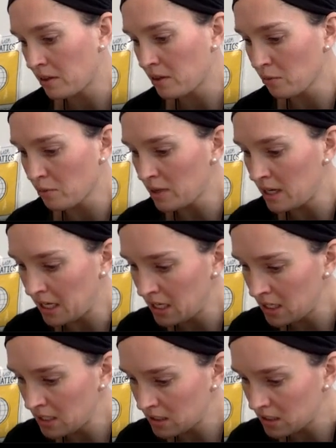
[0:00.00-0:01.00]

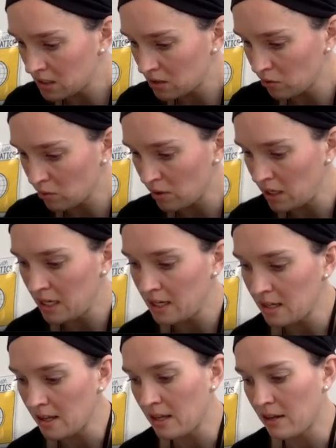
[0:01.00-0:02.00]
3's, 3 to
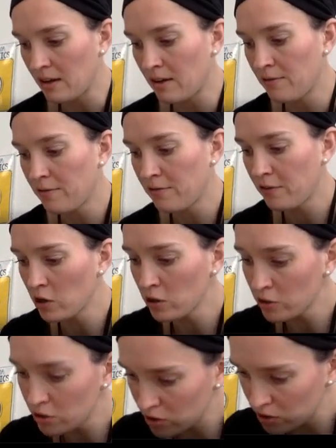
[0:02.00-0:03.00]
the
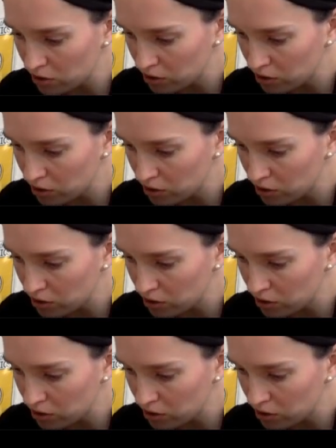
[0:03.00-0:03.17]
1st,